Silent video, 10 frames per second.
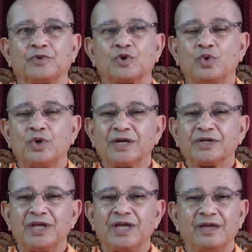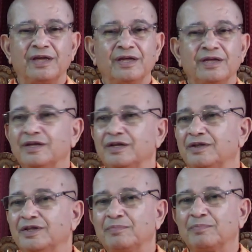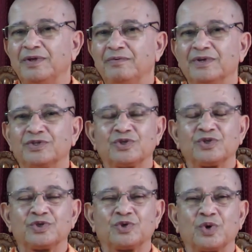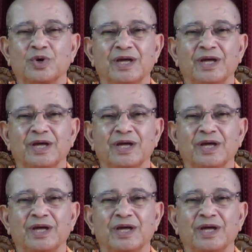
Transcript: Kulakshaya, in the previous shloka